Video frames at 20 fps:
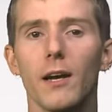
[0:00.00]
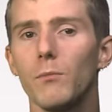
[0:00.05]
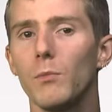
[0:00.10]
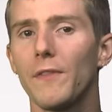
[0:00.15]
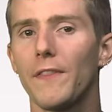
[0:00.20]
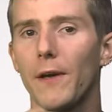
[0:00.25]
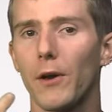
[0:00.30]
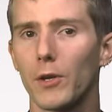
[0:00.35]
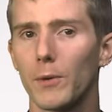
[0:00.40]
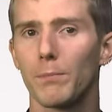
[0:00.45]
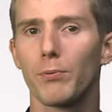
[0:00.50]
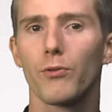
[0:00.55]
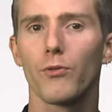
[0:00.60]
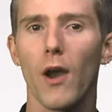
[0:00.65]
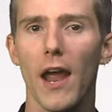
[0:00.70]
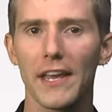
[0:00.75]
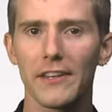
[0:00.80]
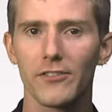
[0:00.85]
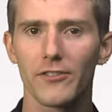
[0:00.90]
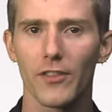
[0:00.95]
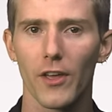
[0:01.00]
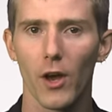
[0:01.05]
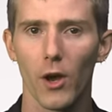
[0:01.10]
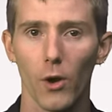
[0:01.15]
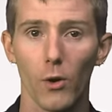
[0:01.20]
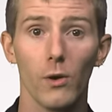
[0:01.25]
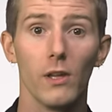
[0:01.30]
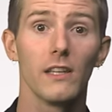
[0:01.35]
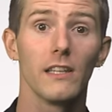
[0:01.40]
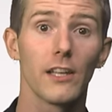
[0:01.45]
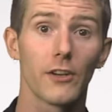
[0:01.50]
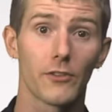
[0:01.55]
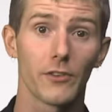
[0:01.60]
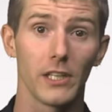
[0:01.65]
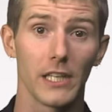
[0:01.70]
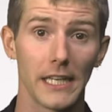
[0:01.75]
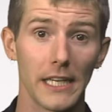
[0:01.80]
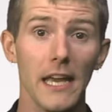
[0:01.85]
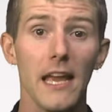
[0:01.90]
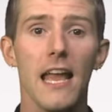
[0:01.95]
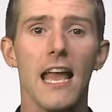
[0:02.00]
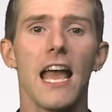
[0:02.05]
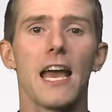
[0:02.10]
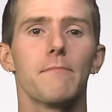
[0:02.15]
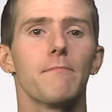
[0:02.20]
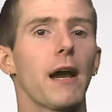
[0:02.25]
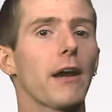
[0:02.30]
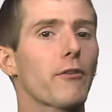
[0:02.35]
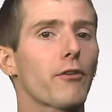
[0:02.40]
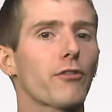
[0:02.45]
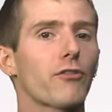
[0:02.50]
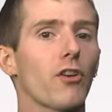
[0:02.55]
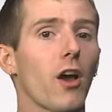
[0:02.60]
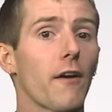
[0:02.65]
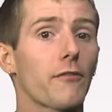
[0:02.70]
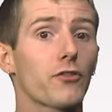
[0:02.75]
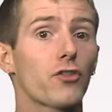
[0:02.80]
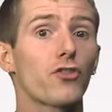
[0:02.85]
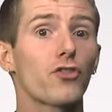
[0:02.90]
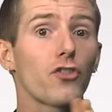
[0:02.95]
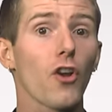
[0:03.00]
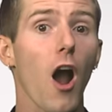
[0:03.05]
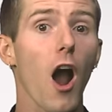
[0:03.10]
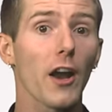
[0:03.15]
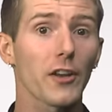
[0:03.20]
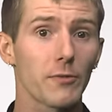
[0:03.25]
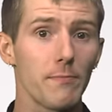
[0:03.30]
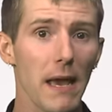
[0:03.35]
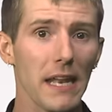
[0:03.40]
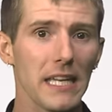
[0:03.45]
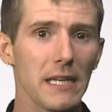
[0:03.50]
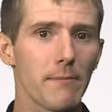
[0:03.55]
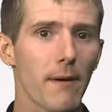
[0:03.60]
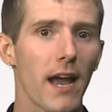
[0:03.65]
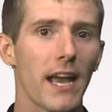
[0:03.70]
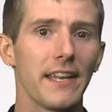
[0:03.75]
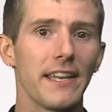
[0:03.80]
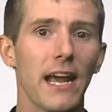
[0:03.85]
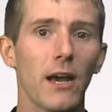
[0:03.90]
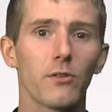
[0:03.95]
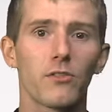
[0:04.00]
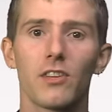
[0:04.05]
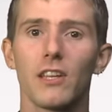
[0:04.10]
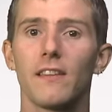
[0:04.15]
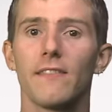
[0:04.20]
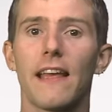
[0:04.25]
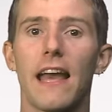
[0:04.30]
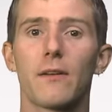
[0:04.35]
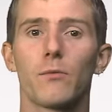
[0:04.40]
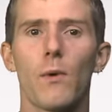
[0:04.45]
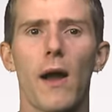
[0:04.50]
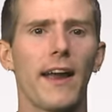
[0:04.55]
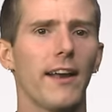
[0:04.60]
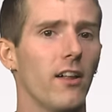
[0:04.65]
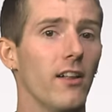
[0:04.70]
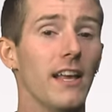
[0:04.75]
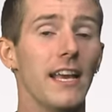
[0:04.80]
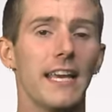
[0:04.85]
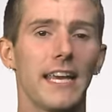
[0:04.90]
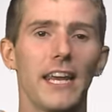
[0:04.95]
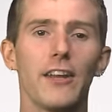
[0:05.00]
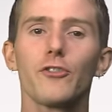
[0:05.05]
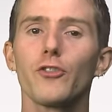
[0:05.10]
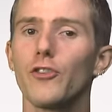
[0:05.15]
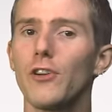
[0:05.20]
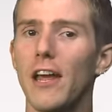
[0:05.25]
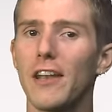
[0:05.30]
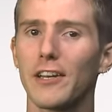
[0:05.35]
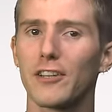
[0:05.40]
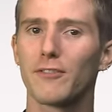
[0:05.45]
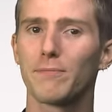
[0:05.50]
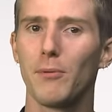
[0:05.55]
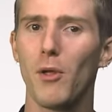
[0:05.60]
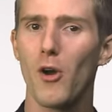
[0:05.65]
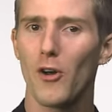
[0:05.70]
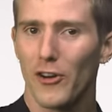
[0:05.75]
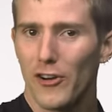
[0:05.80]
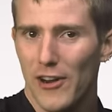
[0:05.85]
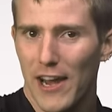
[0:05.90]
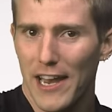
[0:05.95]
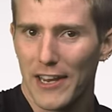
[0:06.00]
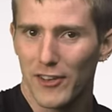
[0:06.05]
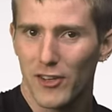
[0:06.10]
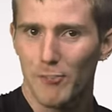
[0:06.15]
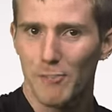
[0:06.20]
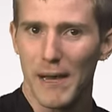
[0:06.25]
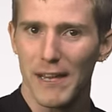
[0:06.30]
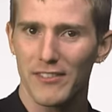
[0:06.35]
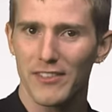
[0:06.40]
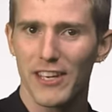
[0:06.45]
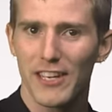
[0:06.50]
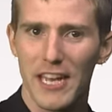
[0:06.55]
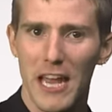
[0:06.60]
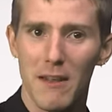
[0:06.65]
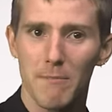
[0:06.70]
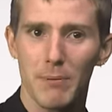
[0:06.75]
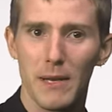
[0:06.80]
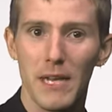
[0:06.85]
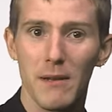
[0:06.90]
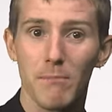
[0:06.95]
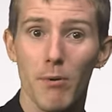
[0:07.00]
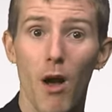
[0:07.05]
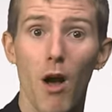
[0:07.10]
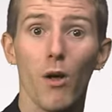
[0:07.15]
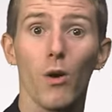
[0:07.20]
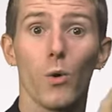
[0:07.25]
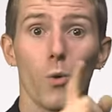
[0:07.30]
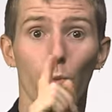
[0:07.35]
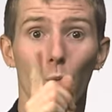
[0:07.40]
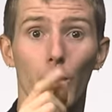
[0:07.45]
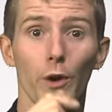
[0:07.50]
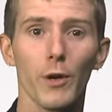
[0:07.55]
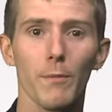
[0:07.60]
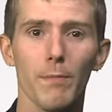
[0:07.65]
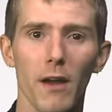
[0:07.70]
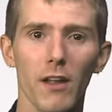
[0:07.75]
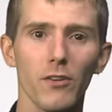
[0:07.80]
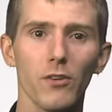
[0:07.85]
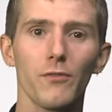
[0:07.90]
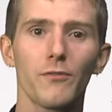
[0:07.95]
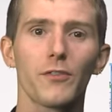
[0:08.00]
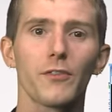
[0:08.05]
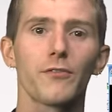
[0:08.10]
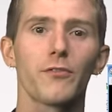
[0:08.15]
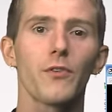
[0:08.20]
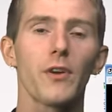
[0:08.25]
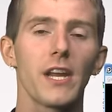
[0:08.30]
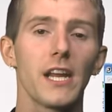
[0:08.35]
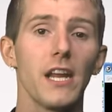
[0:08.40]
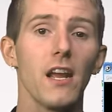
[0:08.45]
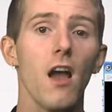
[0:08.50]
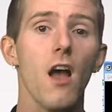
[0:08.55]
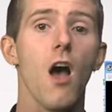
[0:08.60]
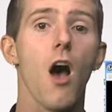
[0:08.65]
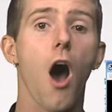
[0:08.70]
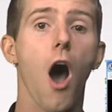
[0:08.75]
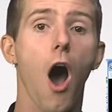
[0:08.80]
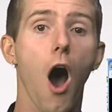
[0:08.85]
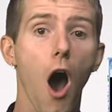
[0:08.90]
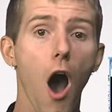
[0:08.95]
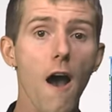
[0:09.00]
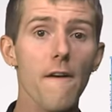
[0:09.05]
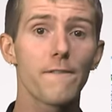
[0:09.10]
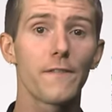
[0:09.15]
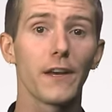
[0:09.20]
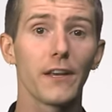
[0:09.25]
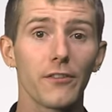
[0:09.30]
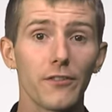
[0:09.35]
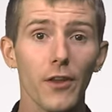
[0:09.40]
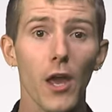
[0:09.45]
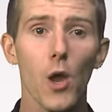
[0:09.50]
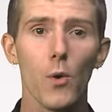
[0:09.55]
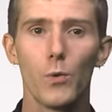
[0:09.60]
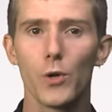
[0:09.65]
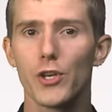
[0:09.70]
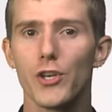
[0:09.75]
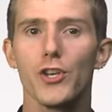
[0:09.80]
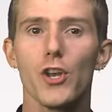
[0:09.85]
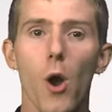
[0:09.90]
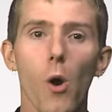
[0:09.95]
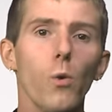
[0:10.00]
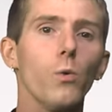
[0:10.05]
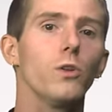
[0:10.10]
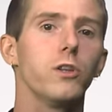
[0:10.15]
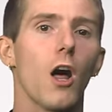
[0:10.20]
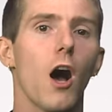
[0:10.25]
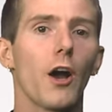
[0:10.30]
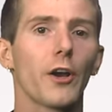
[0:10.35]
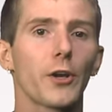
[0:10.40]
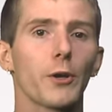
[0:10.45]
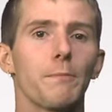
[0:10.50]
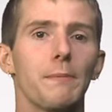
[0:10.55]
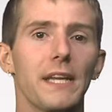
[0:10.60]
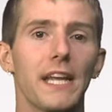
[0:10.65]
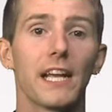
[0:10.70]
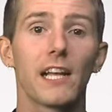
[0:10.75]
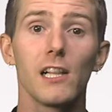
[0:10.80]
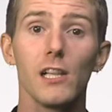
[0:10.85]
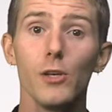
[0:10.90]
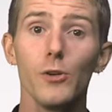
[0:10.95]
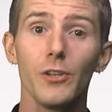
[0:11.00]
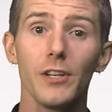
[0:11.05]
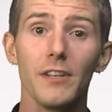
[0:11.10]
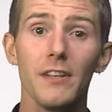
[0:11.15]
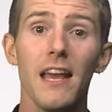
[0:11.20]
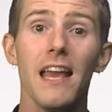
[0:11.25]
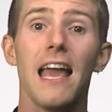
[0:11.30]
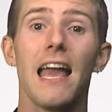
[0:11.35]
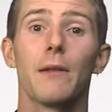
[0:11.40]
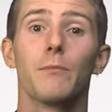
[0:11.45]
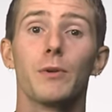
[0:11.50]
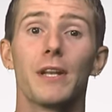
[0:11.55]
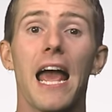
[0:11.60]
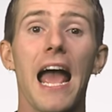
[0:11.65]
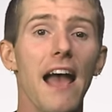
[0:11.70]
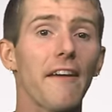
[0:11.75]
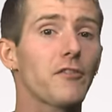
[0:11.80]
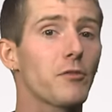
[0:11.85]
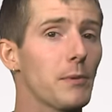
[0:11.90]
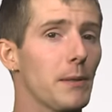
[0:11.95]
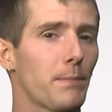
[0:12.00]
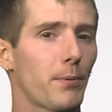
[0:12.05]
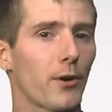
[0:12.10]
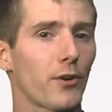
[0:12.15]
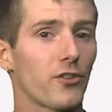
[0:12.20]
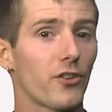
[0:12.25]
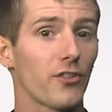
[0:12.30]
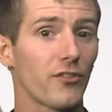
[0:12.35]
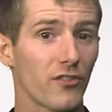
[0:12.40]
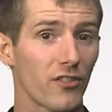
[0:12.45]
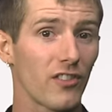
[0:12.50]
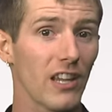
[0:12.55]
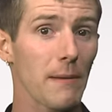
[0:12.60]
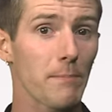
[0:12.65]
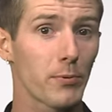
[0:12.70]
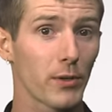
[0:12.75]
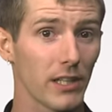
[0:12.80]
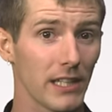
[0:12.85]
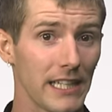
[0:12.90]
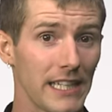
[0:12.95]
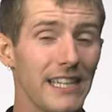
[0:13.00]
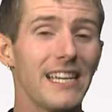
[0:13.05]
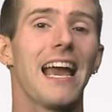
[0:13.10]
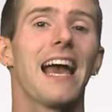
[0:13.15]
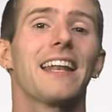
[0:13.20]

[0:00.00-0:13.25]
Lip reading: come without a price, though, literally, and Microsoft shocked many by announcing that while Internet Explorer and Space Cadet Pinball were bundled for free, Office would no longer be included and would have to be purchased separately